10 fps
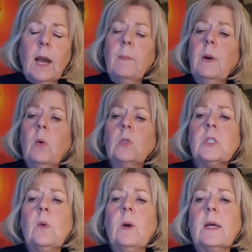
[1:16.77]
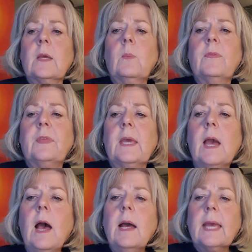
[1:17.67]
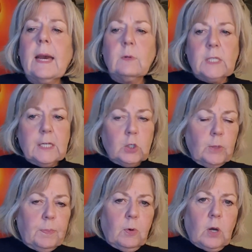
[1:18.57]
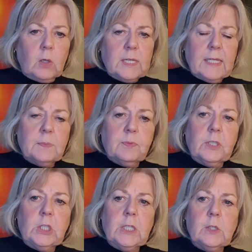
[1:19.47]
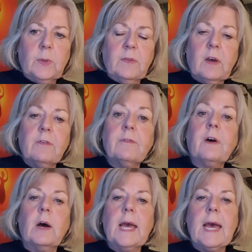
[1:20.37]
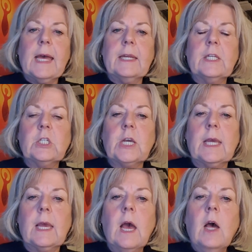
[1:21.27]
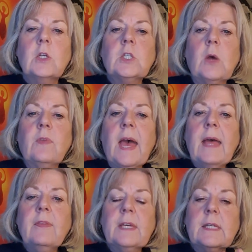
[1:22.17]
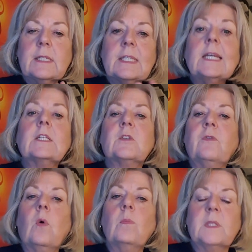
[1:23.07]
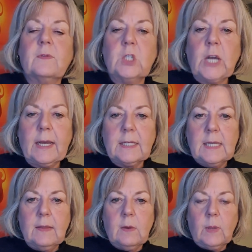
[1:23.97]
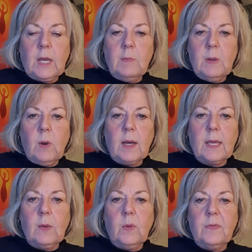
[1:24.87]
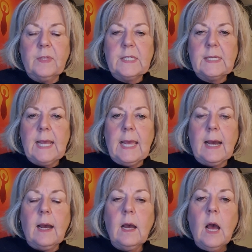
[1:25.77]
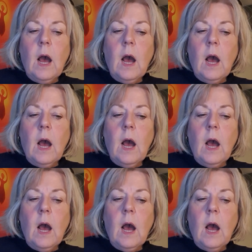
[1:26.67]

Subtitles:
And we're also working with the Celtic triple goddess Brigid with her fire energy. So they're the six forms of Shakti that we're going to be working with this year.